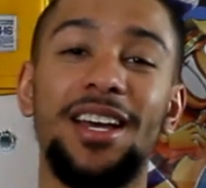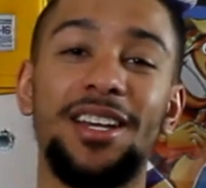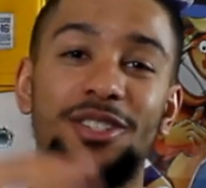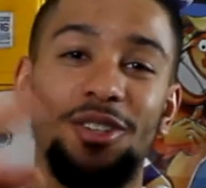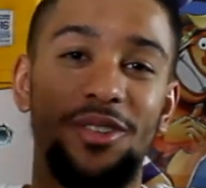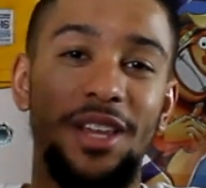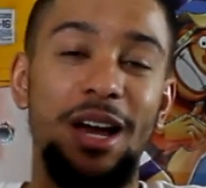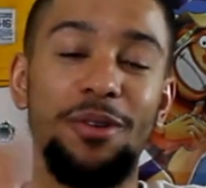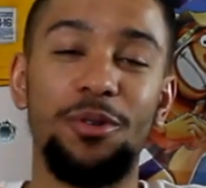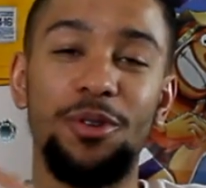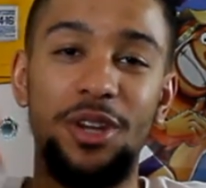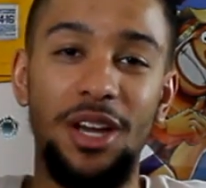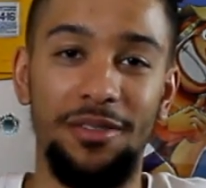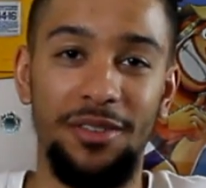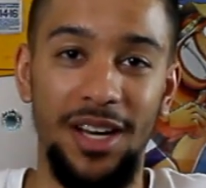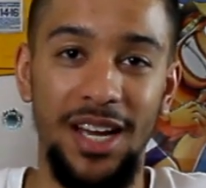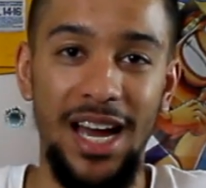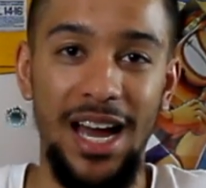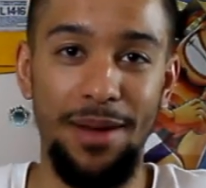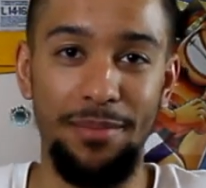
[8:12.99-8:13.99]
So in that one, you
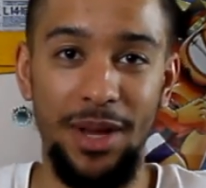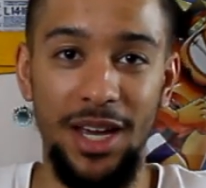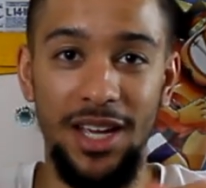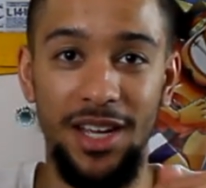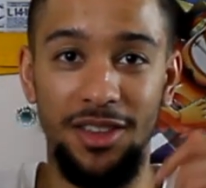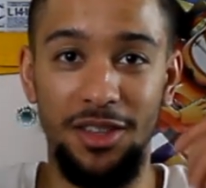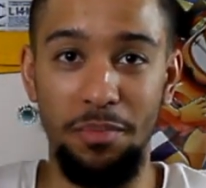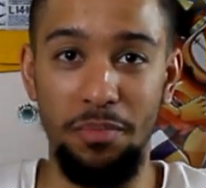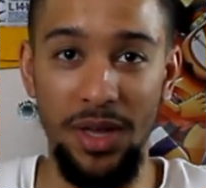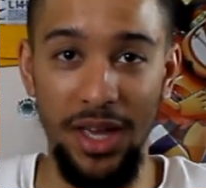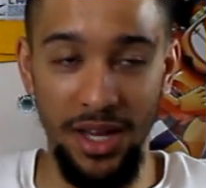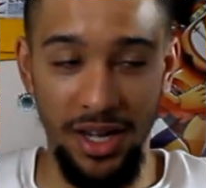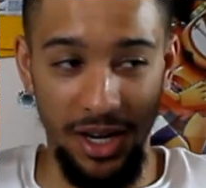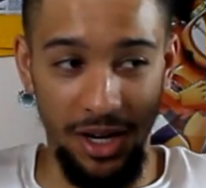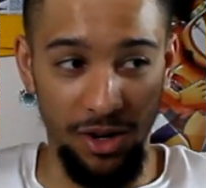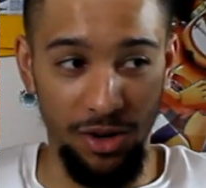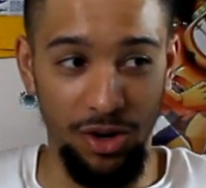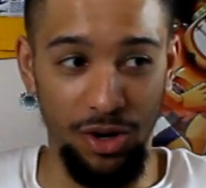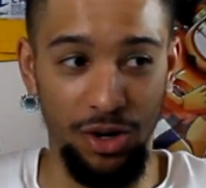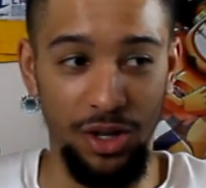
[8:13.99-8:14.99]
have Akame and the pink
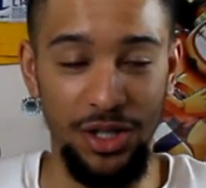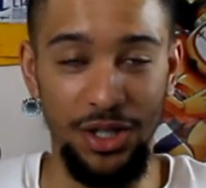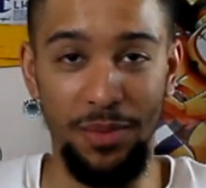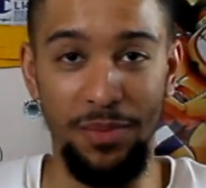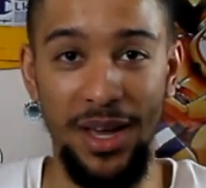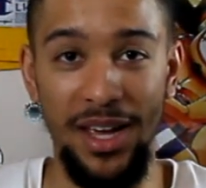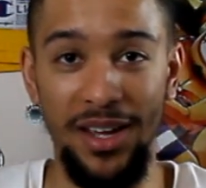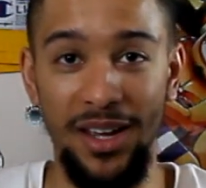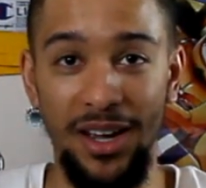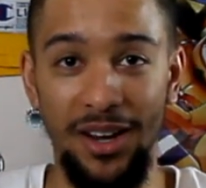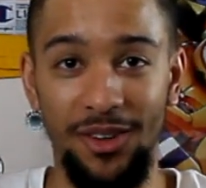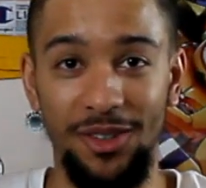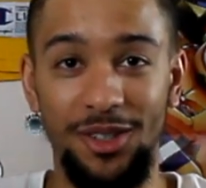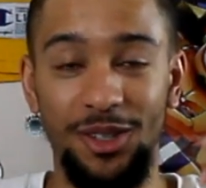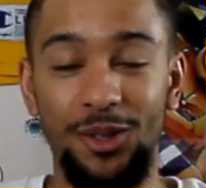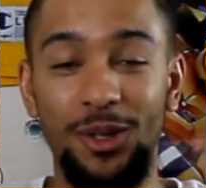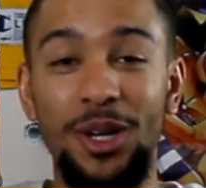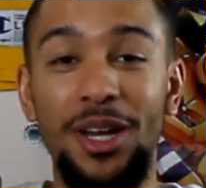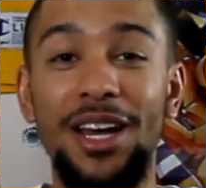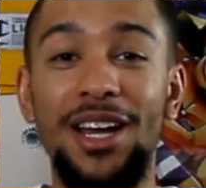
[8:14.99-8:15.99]
hair girl as the main
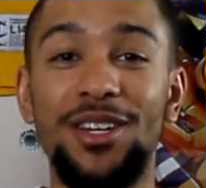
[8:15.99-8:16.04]
character.